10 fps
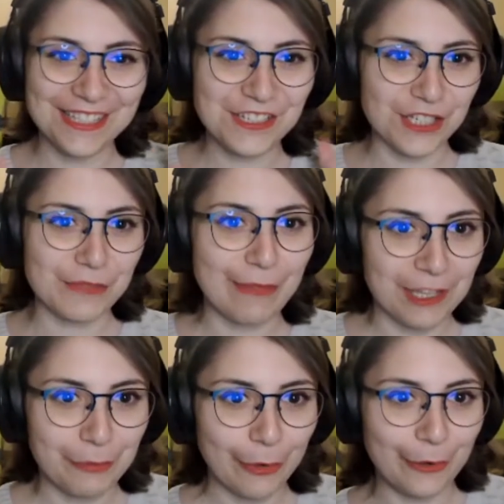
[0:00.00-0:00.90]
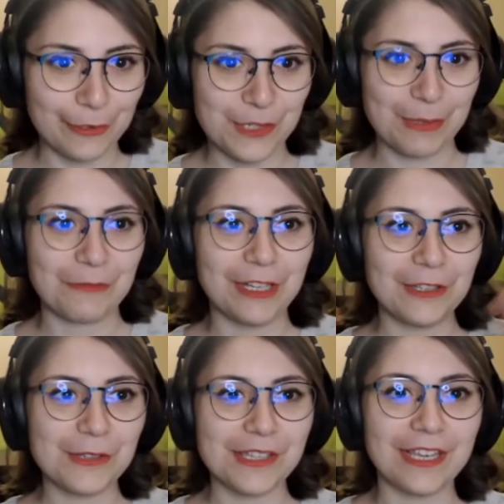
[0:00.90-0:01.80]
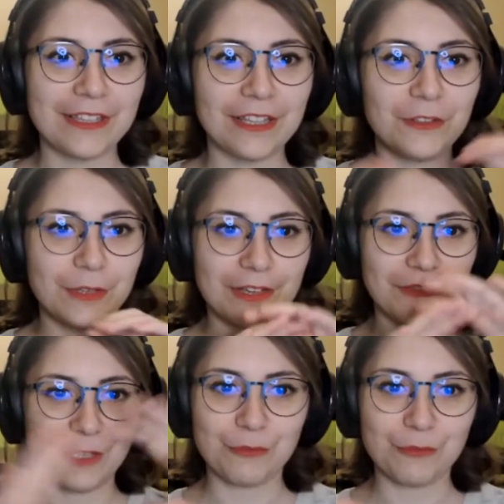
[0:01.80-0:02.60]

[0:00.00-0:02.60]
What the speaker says: This just mind boggled to me. When you say that you have